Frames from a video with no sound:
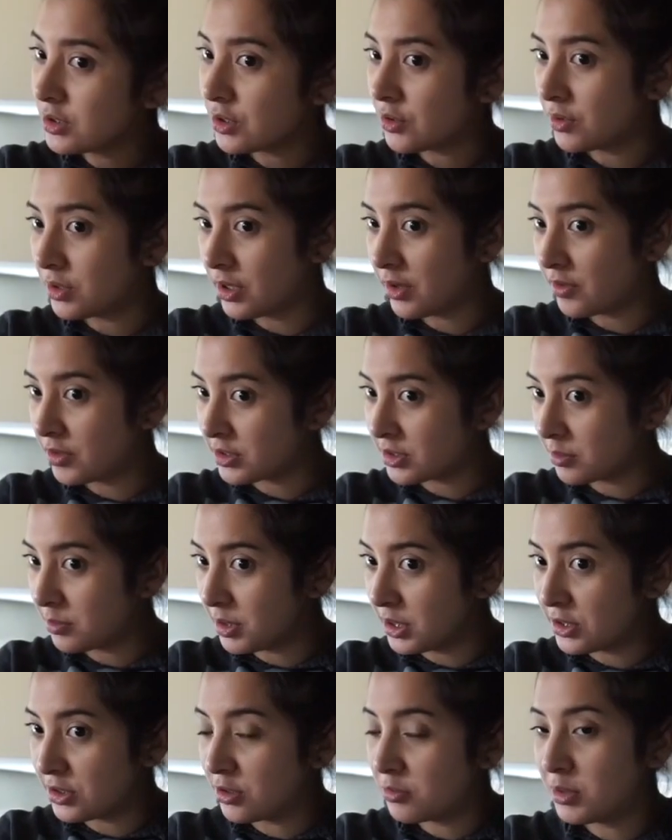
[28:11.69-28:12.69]
So whenever
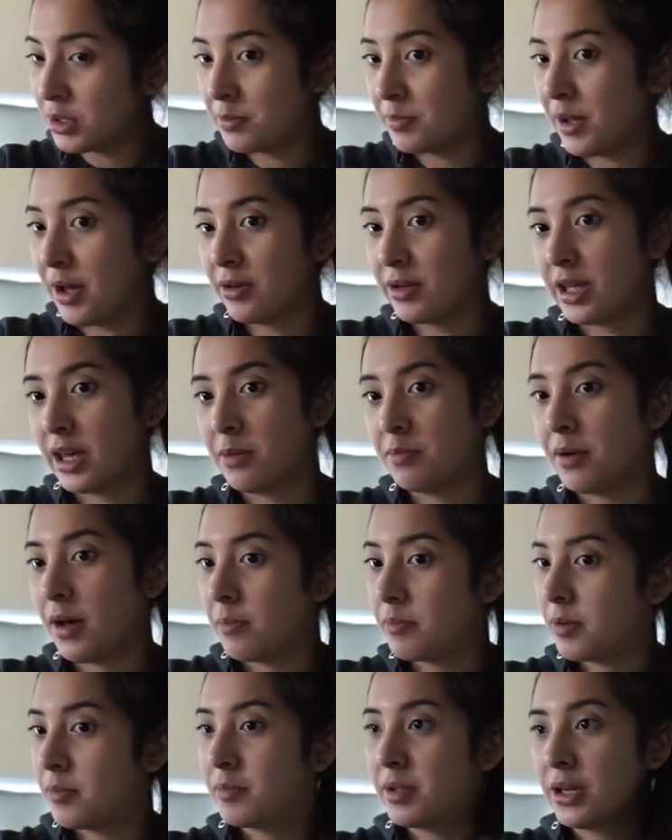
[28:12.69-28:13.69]
somebody told me about
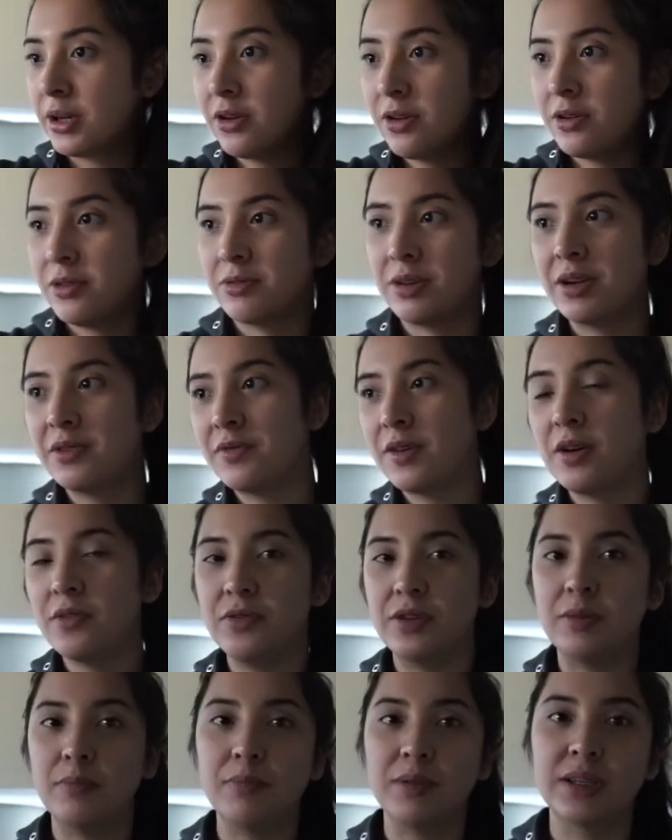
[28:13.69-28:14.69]
K-pop, I'm like, oh, Red
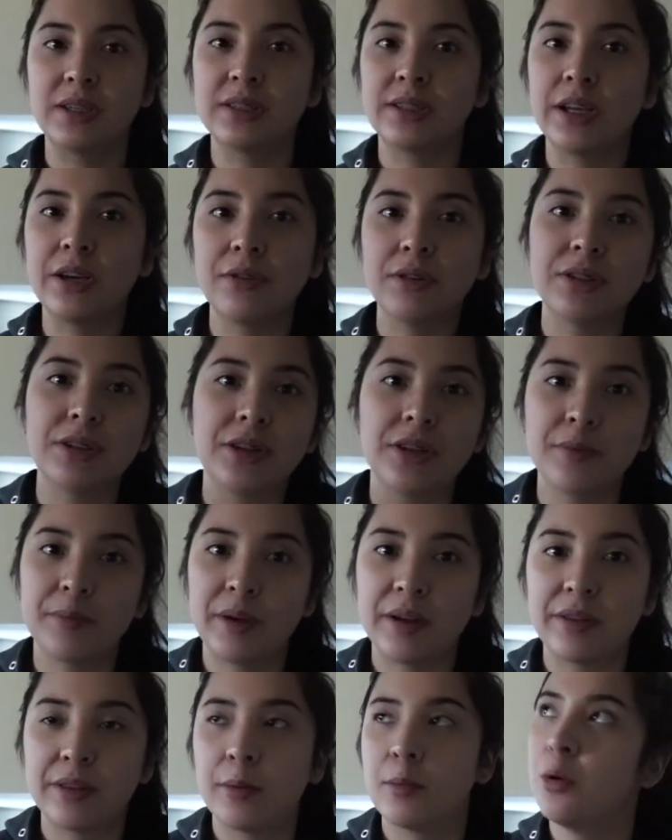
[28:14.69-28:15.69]
Velvet, because I always heard
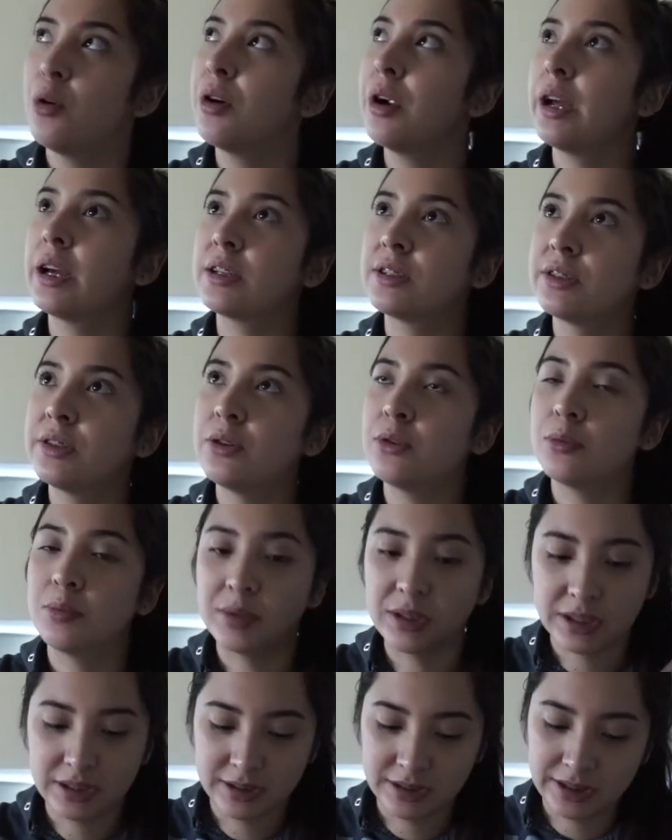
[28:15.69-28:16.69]
about them. Or EXO,
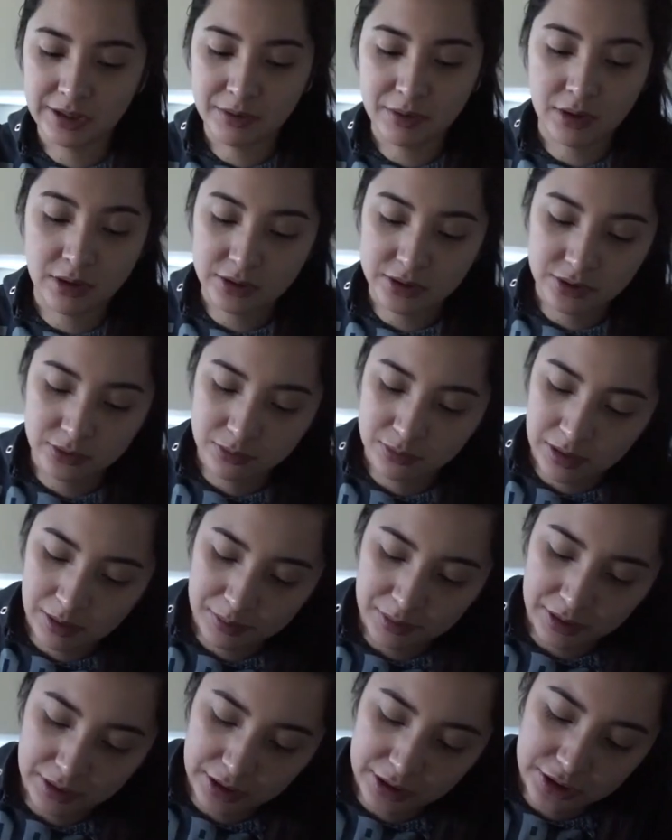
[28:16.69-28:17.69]
because they were also
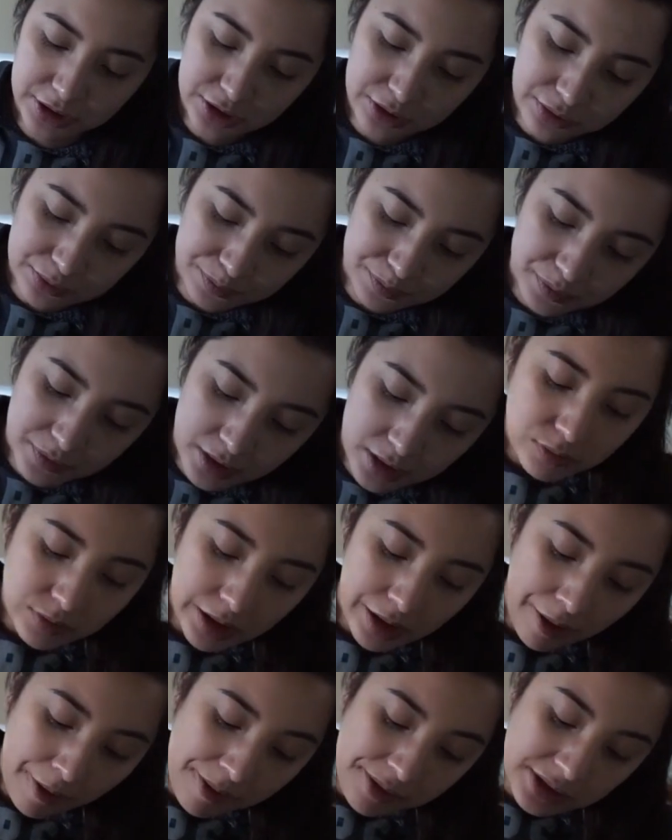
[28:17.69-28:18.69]
popular too.
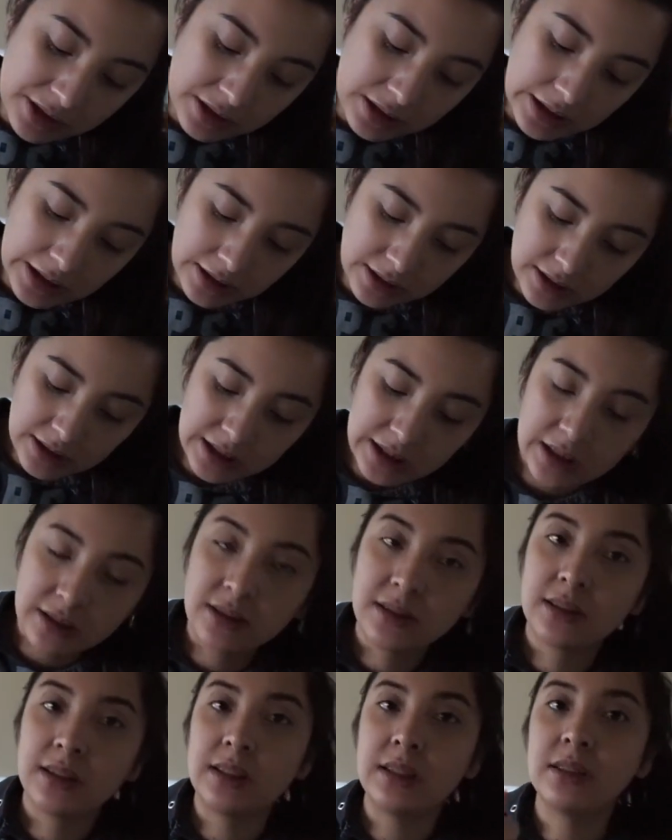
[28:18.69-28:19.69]
I really like
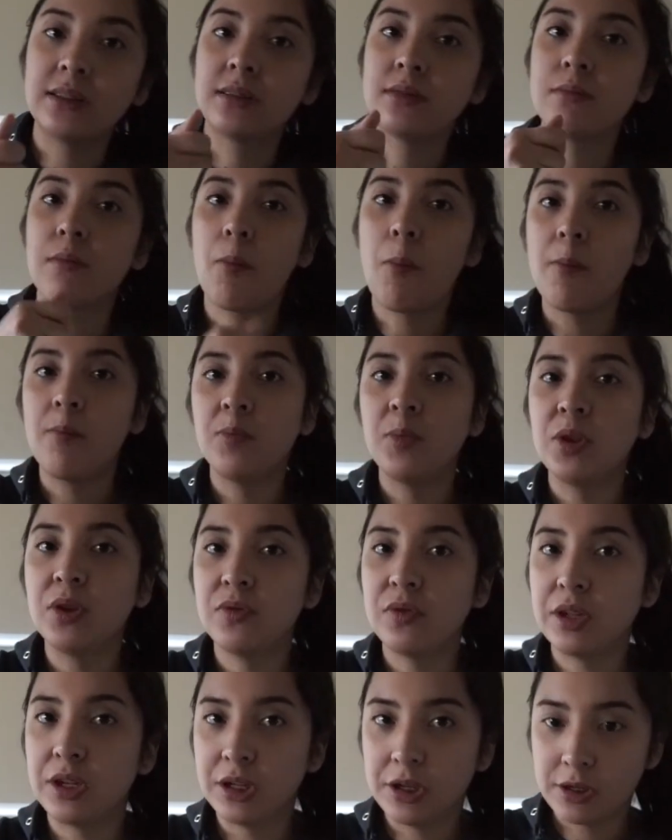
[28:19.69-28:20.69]
TXT's new
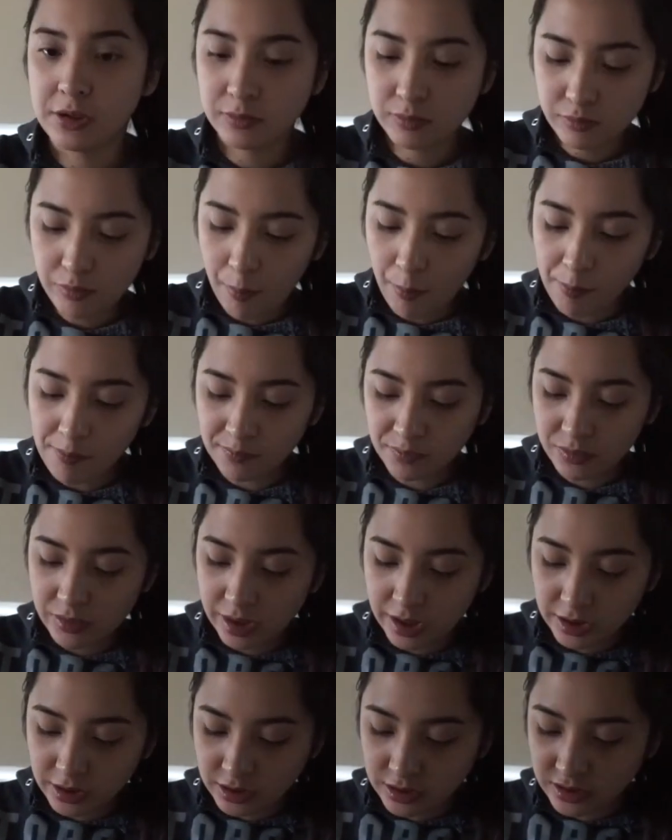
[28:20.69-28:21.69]
video. I
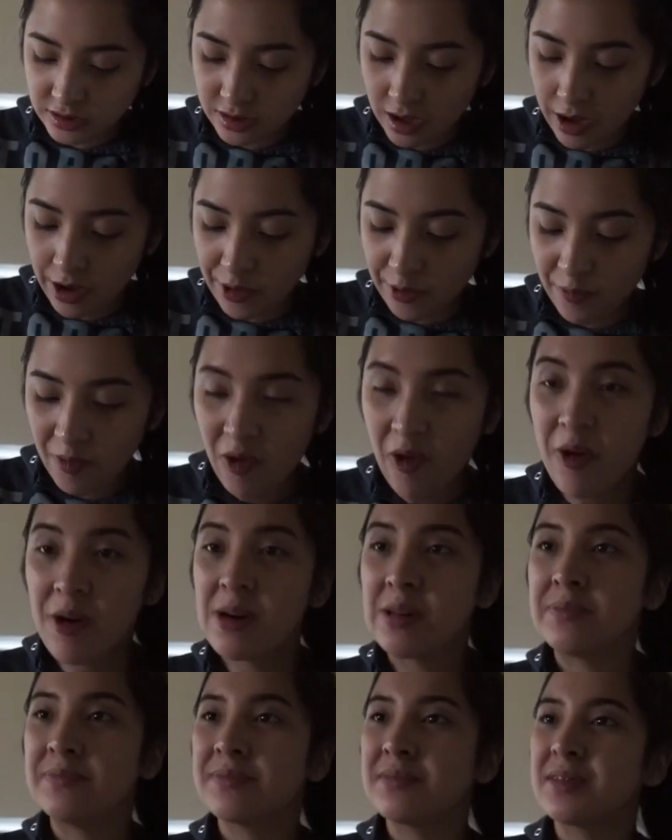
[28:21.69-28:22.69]
like their song.
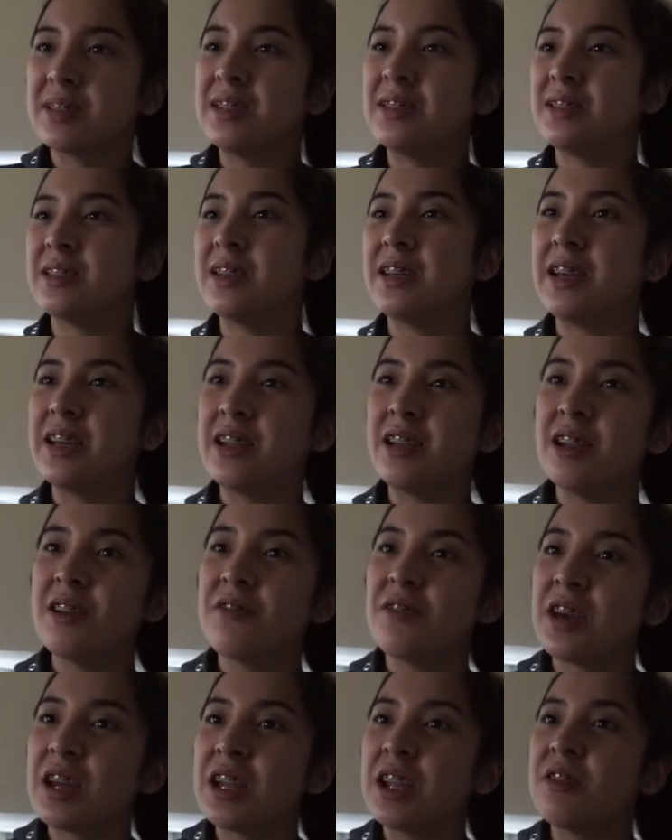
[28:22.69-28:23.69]
Is it
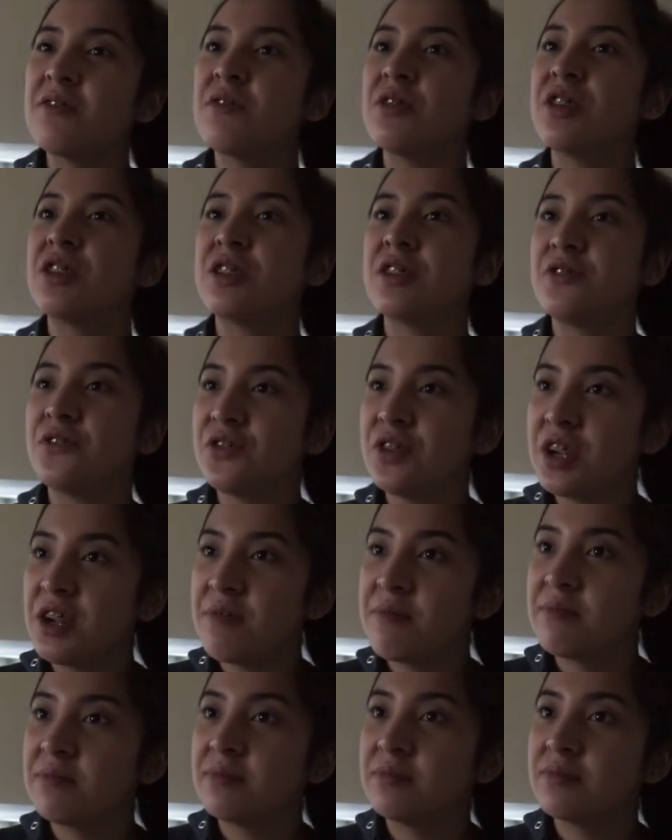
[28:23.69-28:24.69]
innovative or
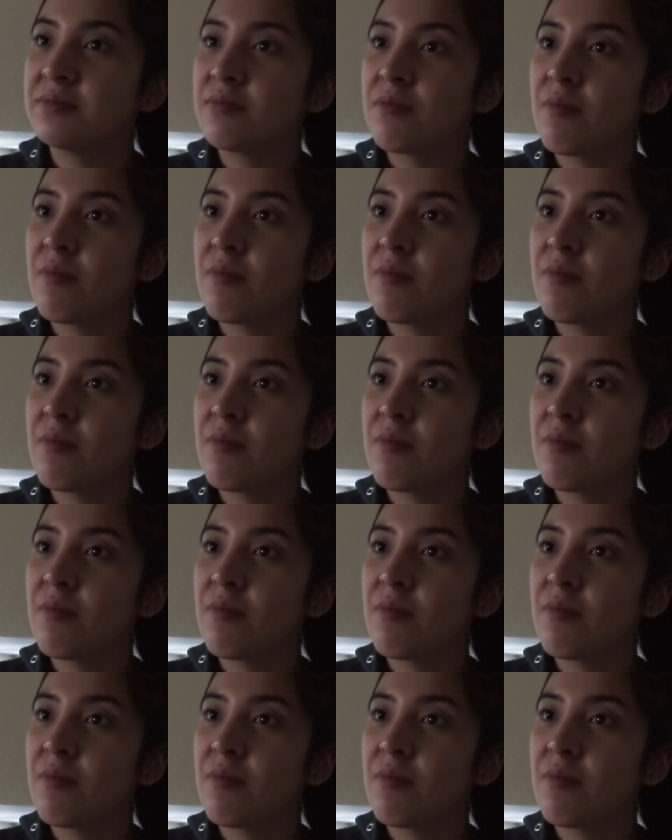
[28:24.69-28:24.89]
different?